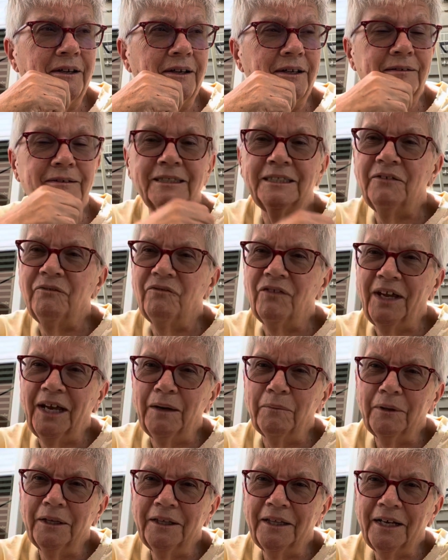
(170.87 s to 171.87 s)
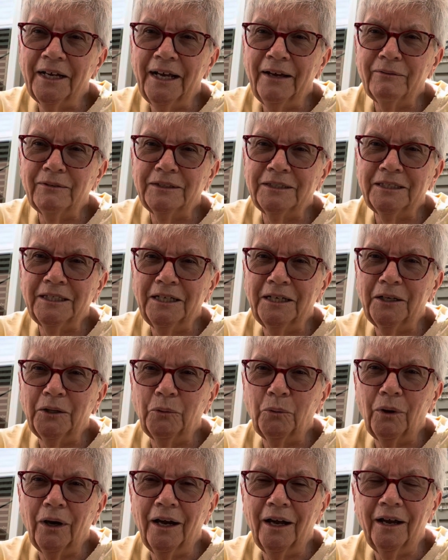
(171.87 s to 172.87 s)
and see family that I haven't seen in a
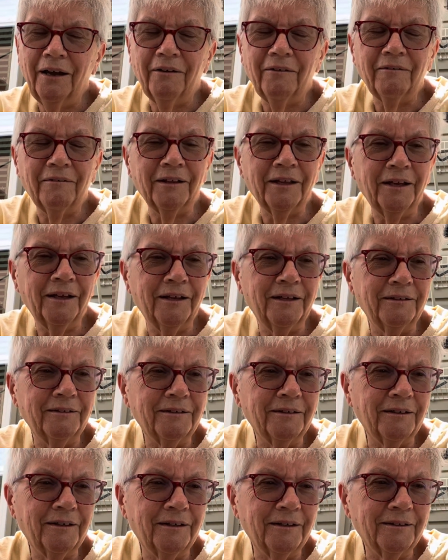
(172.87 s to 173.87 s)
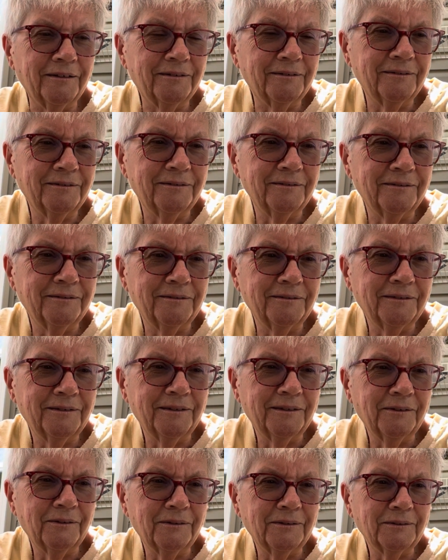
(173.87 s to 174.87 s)
while and uh,
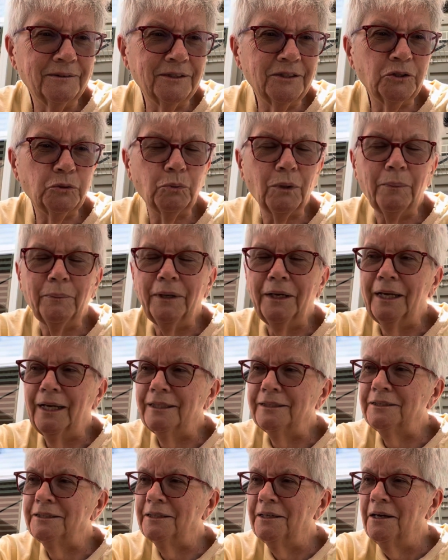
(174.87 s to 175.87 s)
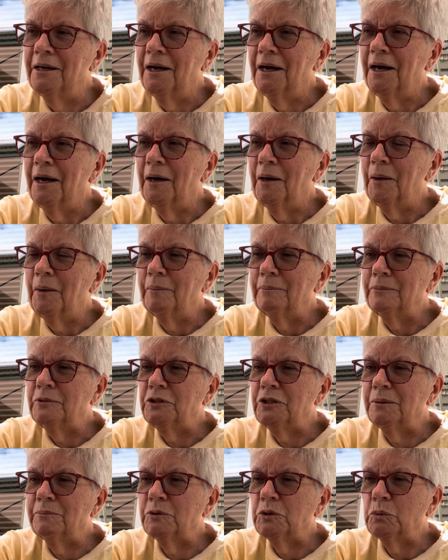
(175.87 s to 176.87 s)
just reminisce. Um,
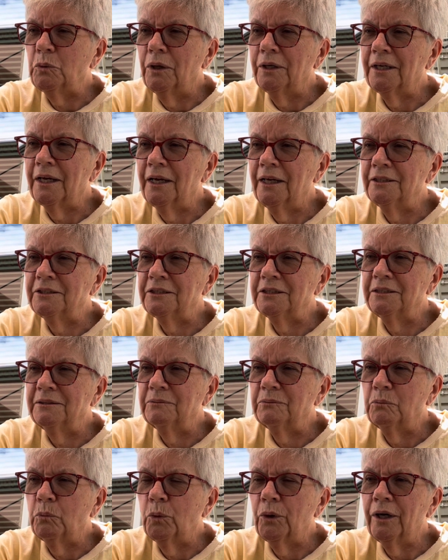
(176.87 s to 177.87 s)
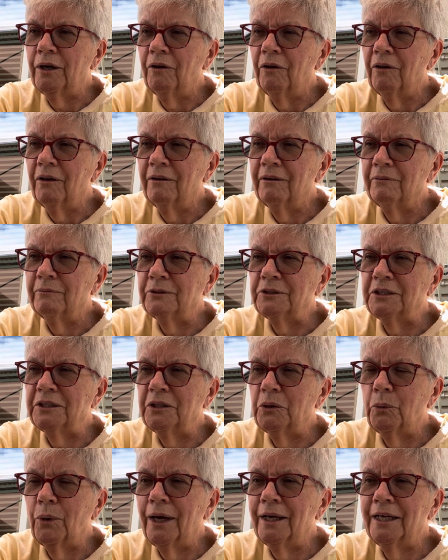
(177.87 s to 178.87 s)
Jim's one cousin, Will, was in
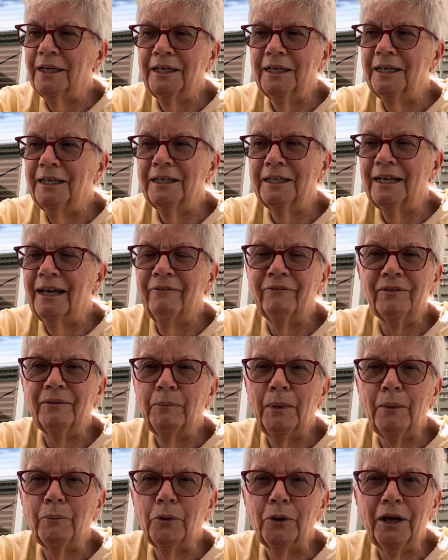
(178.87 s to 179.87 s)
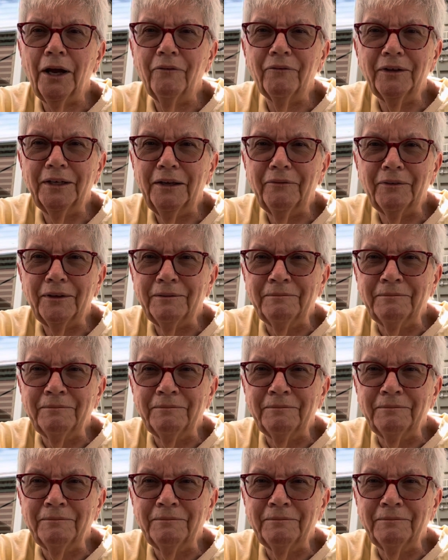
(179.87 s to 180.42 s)
the wedding. He didn't have a memory of it even.